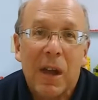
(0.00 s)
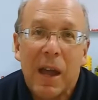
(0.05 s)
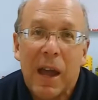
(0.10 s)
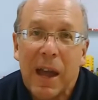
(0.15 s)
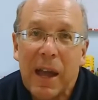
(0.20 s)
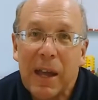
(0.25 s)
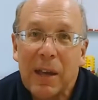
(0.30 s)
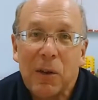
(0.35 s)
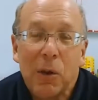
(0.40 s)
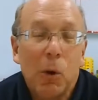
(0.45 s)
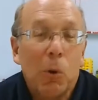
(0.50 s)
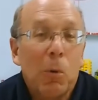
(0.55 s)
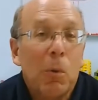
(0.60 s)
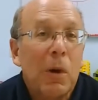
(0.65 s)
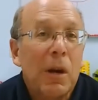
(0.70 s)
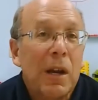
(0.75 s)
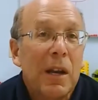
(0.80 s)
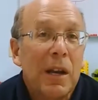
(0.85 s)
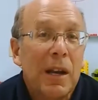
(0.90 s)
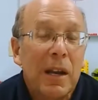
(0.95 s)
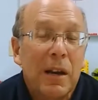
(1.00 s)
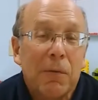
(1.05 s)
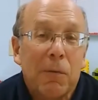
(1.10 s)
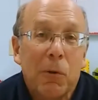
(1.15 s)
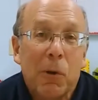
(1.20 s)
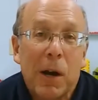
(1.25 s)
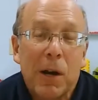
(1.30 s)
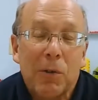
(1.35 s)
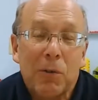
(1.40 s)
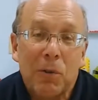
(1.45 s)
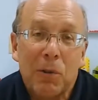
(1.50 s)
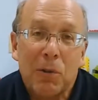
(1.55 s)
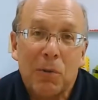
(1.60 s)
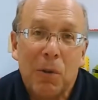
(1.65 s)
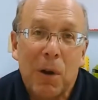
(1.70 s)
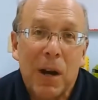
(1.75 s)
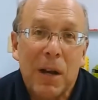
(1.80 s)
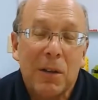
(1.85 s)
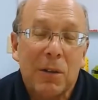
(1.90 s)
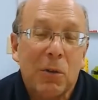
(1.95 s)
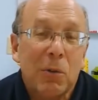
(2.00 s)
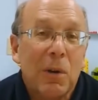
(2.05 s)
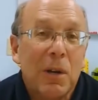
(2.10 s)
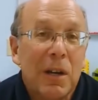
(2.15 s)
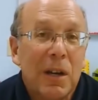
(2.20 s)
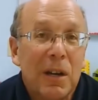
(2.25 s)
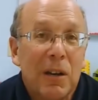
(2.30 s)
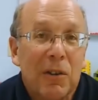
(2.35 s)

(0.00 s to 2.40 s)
and no one had ever actually tried doing an